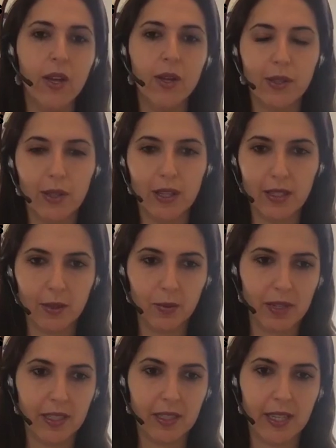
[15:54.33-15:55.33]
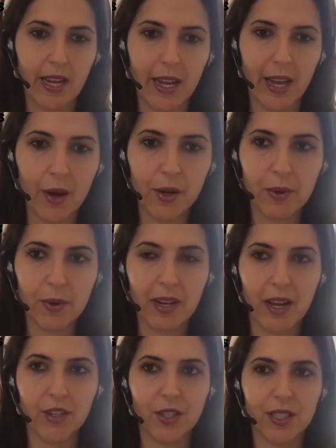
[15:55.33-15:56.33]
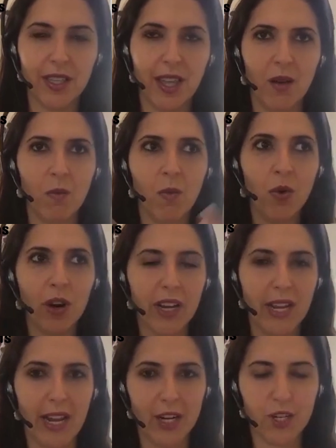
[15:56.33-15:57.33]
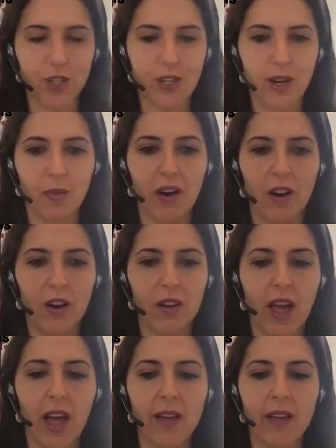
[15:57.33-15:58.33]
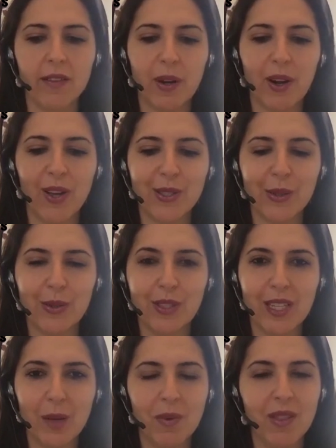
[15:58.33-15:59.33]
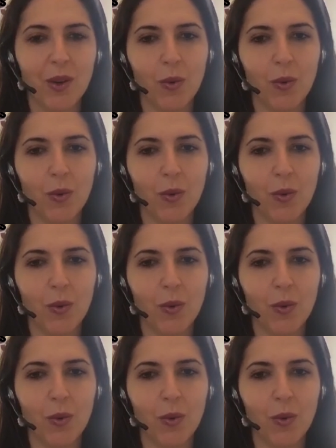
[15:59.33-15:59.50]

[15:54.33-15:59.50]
So this, we say, how do we not just get more connection in our lives, but also deepen the